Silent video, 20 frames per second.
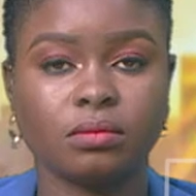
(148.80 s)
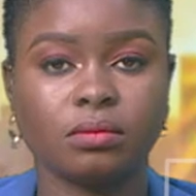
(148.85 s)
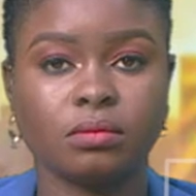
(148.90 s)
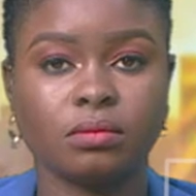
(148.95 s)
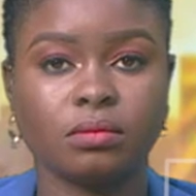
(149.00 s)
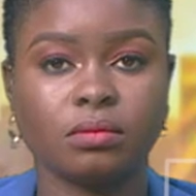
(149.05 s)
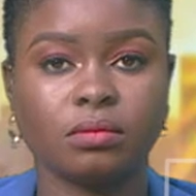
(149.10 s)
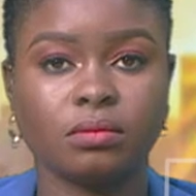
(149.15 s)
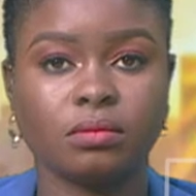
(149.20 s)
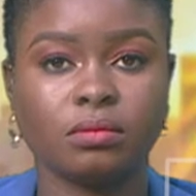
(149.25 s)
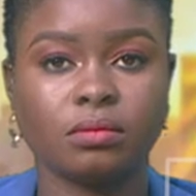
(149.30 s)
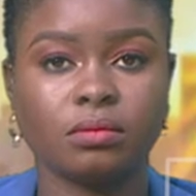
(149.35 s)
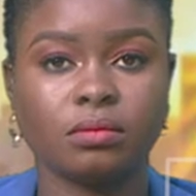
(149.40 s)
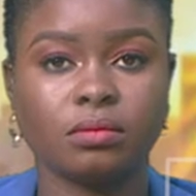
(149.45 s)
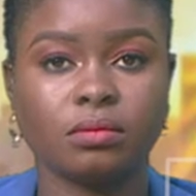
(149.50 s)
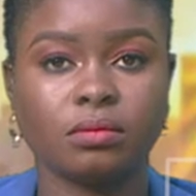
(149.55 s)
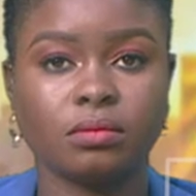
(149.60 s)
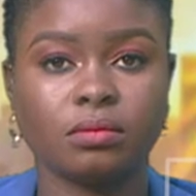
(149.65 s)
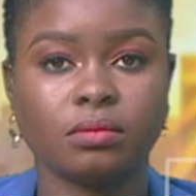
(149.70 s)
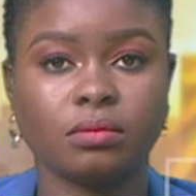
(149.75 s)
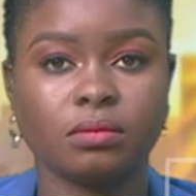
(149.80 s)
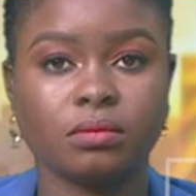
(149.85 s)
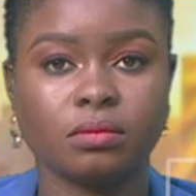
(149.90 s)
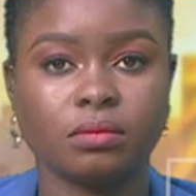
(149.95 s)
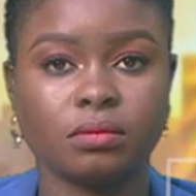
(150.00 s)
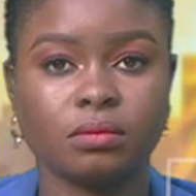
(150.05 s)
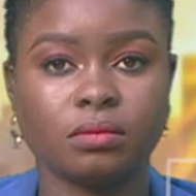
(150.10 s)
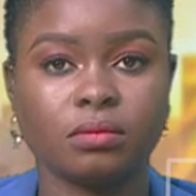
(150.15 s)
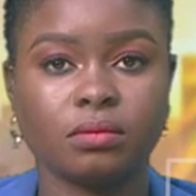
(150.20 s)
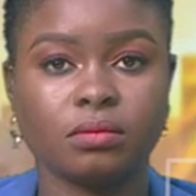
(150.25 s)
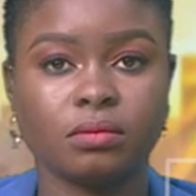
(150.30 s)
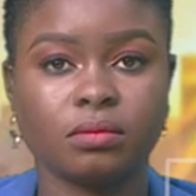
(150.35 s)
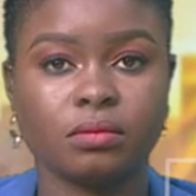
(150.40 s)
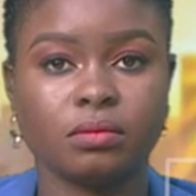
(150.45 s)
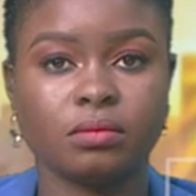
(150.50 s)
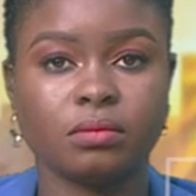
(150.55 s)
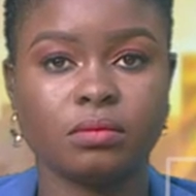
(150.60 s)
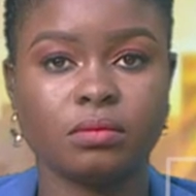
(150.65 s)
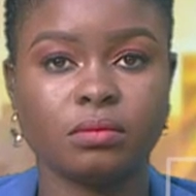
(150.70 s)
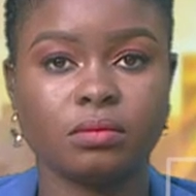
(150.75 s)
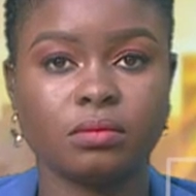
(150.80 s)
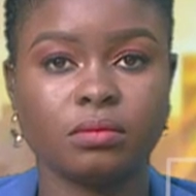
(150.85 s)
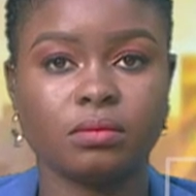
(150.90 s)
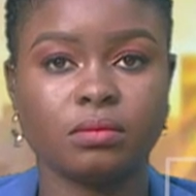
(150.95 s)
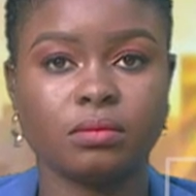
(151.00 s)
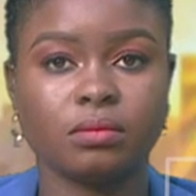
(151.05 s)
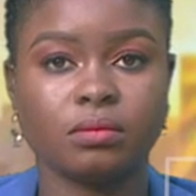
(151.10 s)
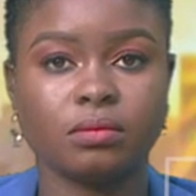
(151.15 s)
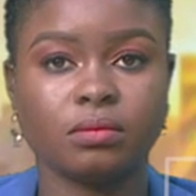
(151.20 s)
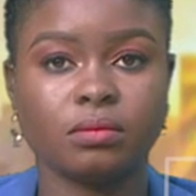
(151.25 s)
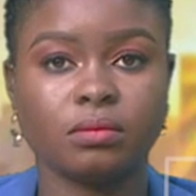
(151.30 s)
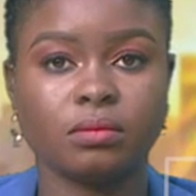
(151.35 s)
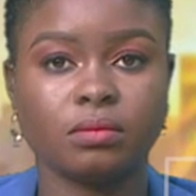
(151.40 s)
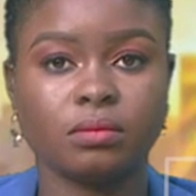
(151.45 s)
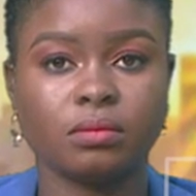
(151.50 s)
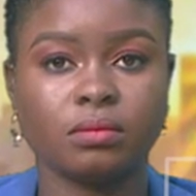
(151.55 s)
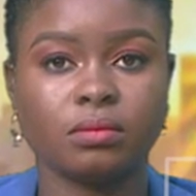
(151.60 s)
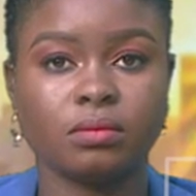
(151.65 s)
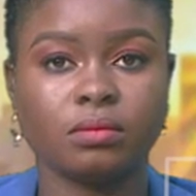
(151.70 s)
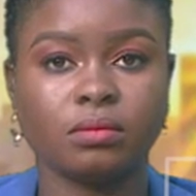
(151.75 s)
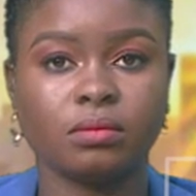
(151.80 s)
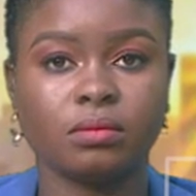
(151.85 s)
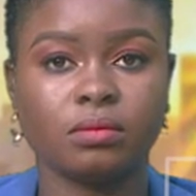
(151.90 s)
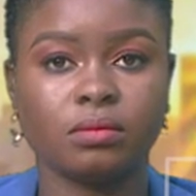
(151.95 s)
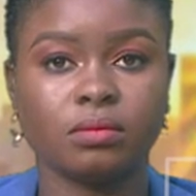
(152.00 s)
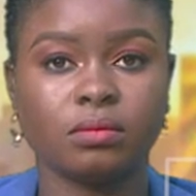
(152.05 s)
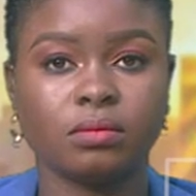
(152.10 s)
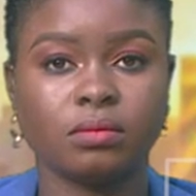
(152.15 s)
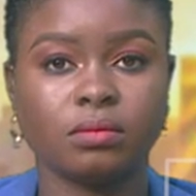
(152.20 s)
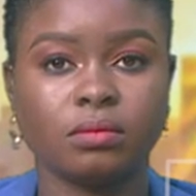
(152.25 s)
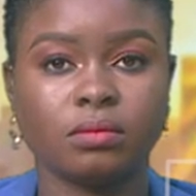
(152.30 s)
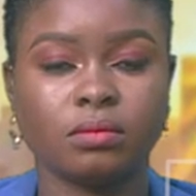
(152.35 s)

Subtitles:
No words are spoken by the person on screen.